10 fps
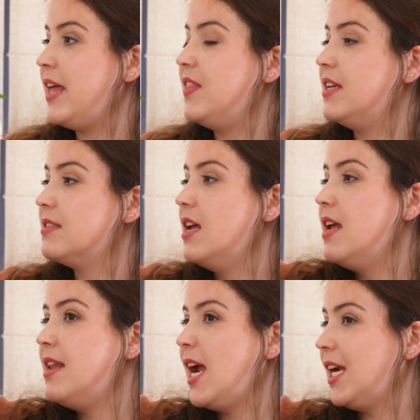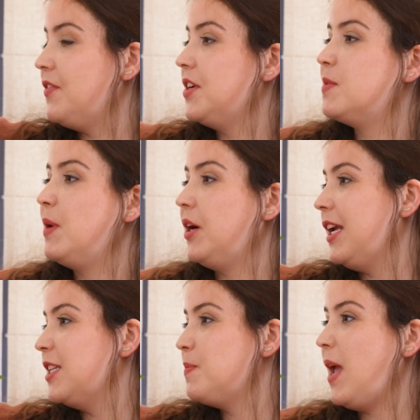and this negative experience,